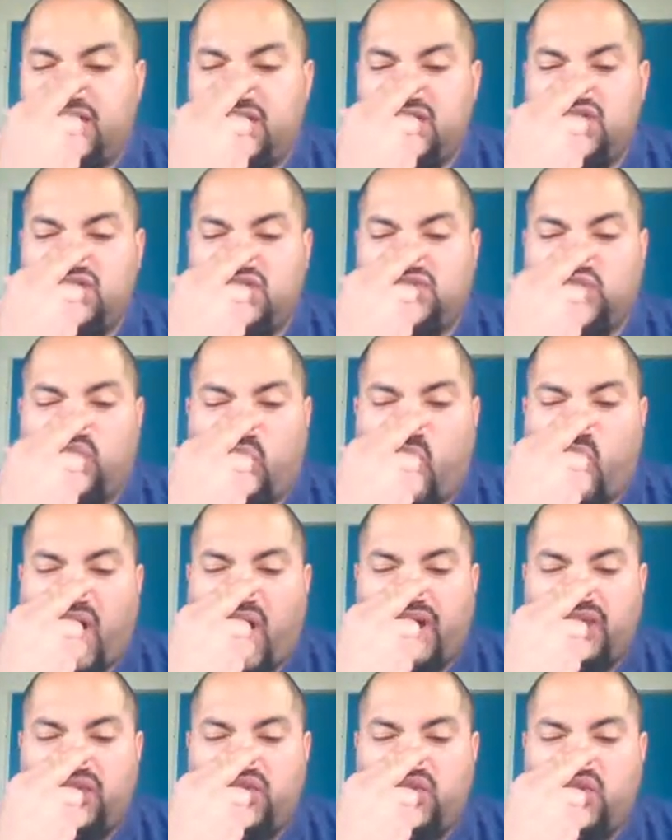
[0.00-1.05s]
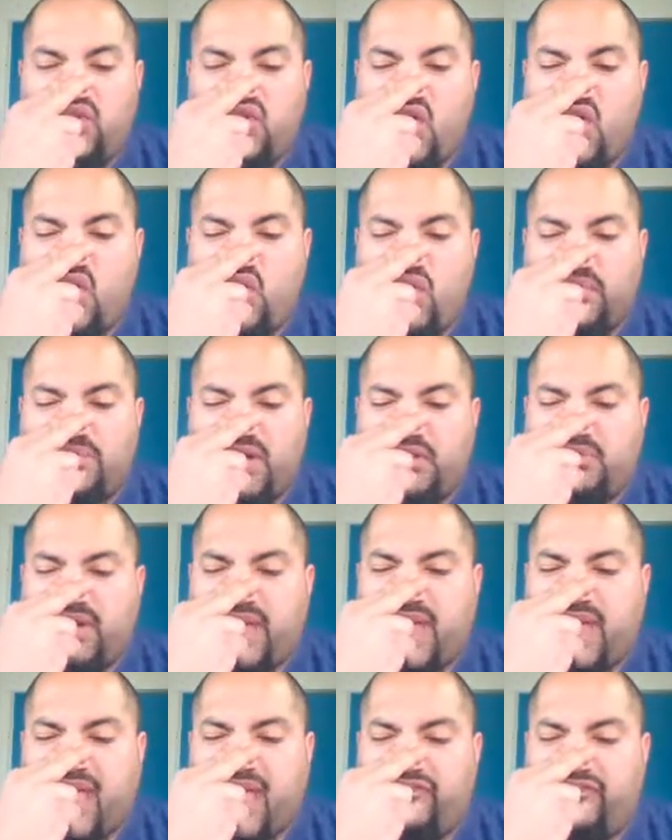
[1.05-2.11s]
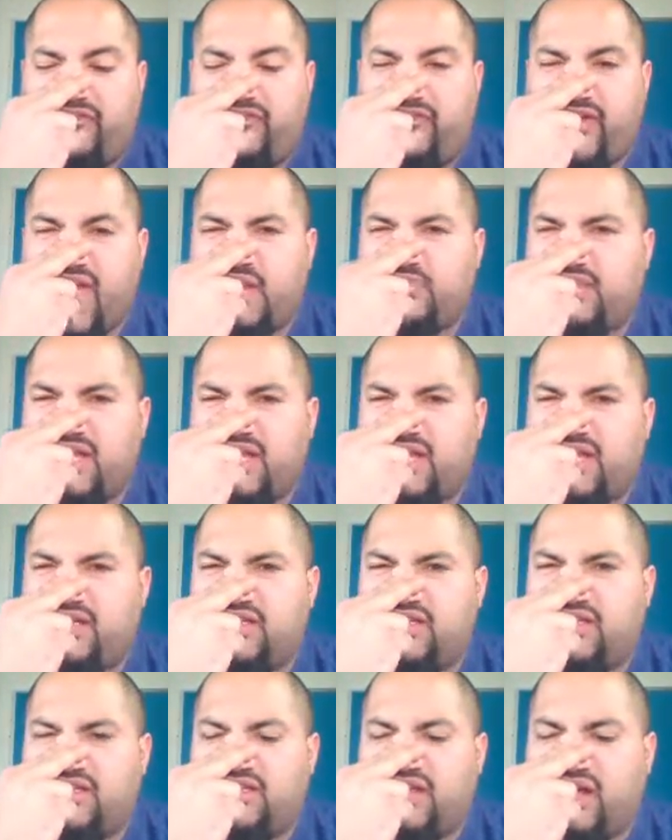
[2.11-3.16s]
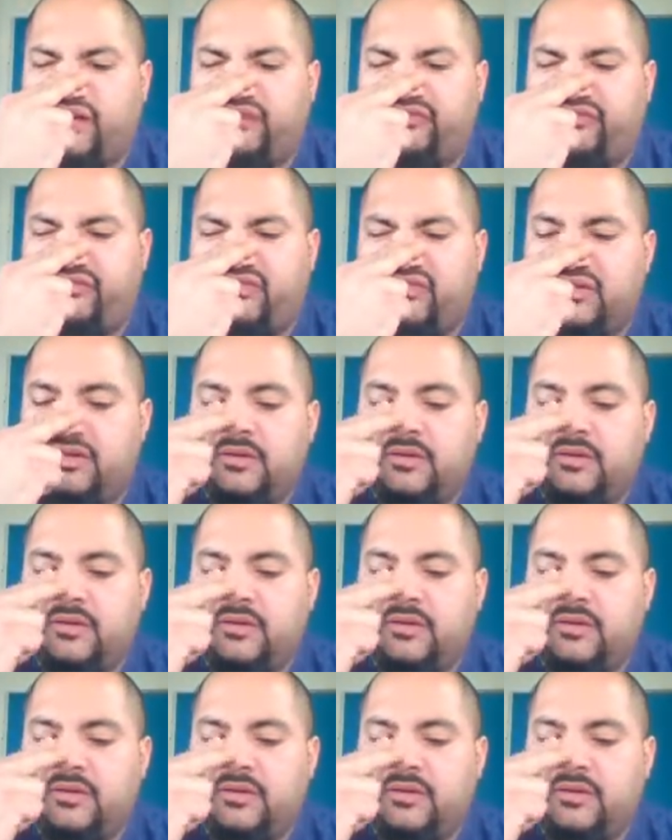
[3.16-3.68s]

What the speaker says: "He just wanted to know about my family and stuff."